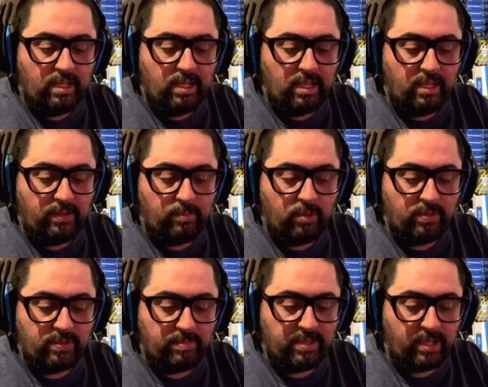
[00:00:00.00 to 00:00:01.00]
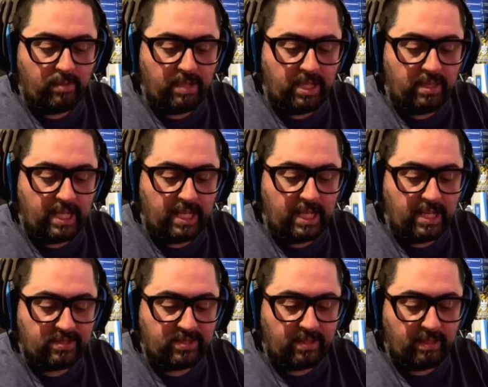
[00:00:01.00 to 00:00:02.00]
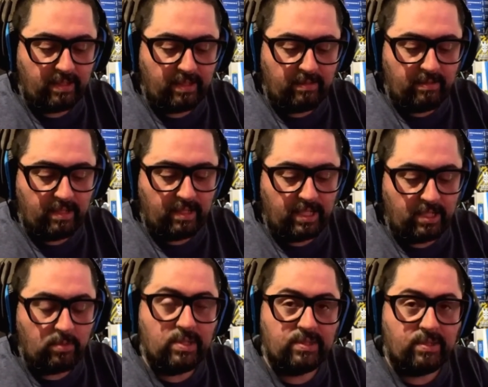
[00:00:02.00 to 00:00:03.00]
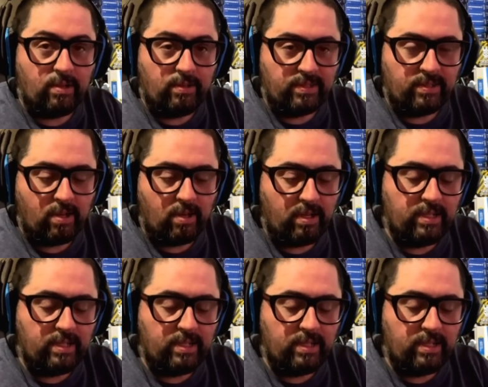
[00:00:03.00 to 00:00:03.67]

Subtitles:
The opposing player may then escalate, and then you discard this card.